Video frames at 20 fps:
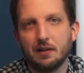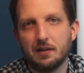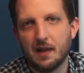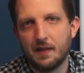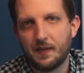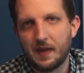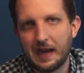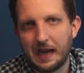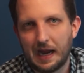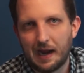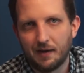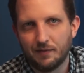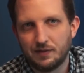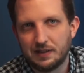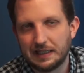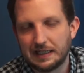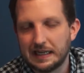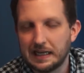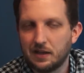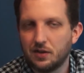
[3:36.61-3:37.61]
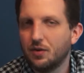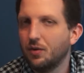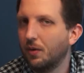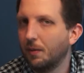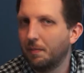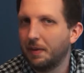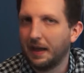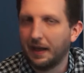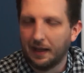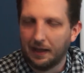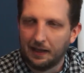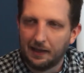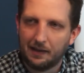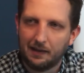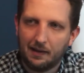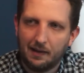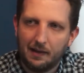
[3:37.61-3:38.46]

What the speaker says: that they have to get you to pay.